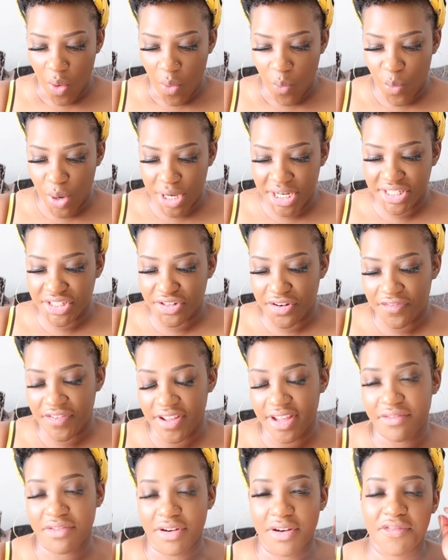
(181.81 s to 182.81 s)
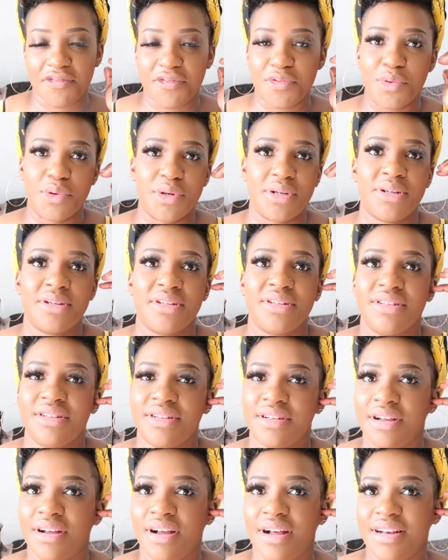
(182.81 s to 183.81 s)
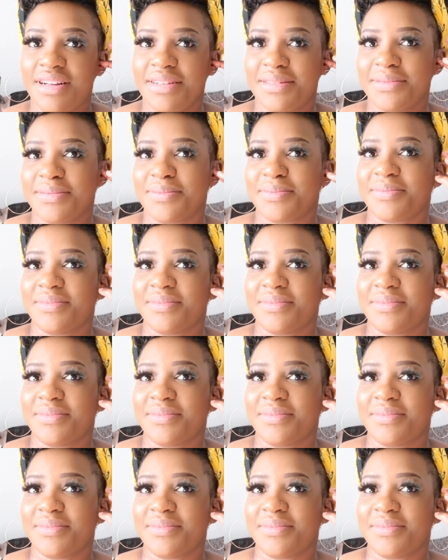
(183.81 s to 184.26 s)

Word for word: what is your favorite food? God,